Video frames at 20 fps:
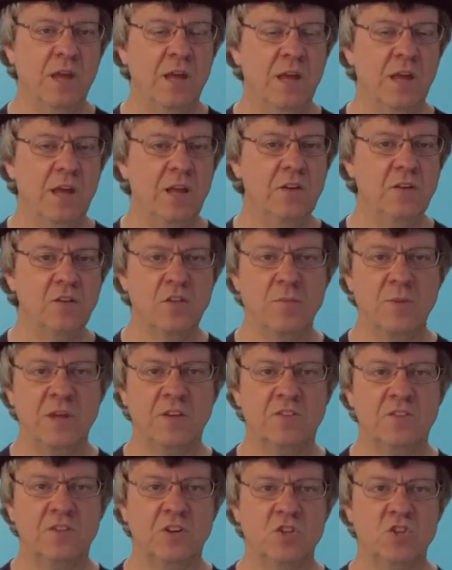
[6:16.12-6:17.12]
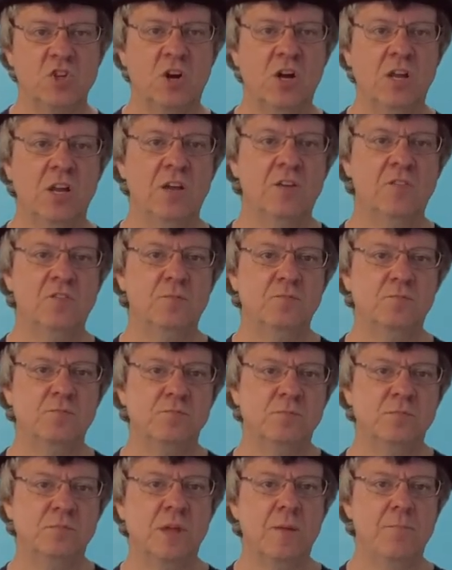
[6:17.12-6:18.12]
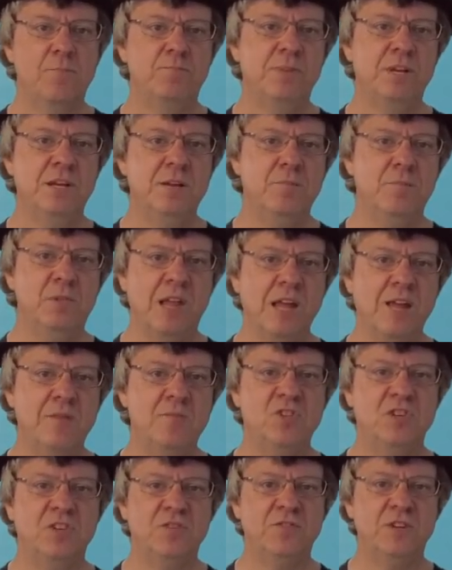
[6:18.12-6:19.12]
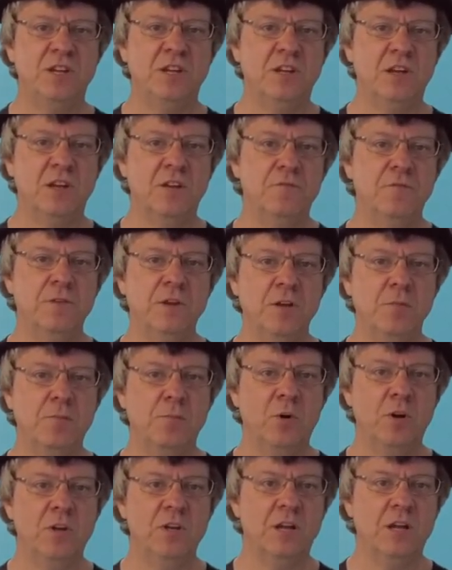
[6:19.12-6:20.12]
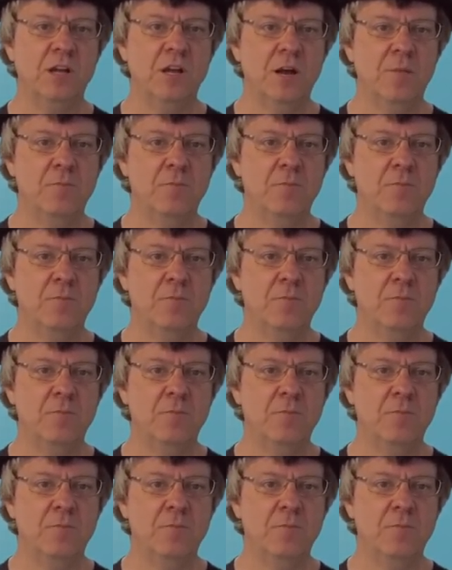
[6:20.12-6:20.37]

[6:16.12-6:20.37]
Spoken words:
Into the mix, China has been blame shifting and finger pointing,